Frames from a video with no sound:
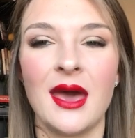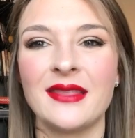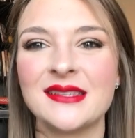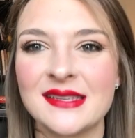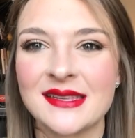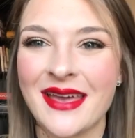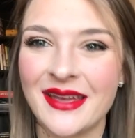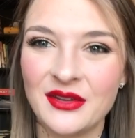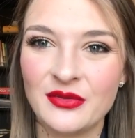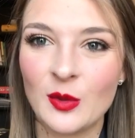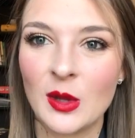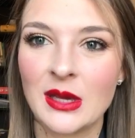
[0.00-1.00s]
And this is
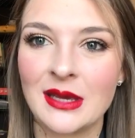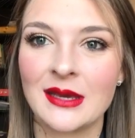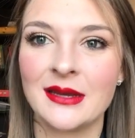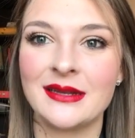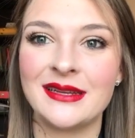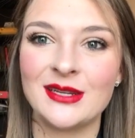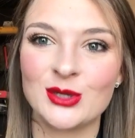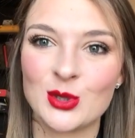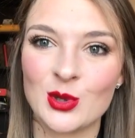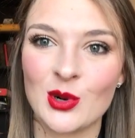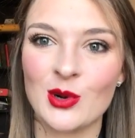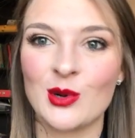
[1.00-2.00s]
kind of like an
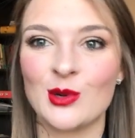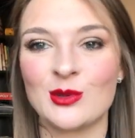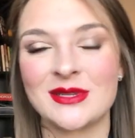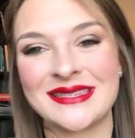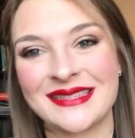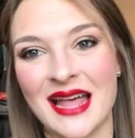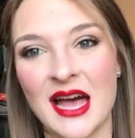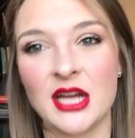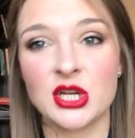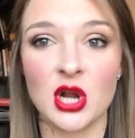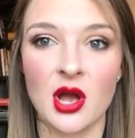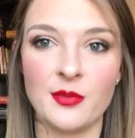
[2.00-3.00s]
intro
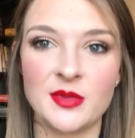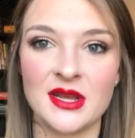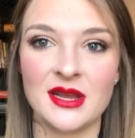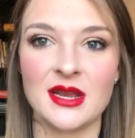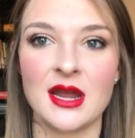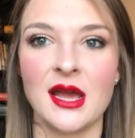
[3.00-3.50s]
slash update.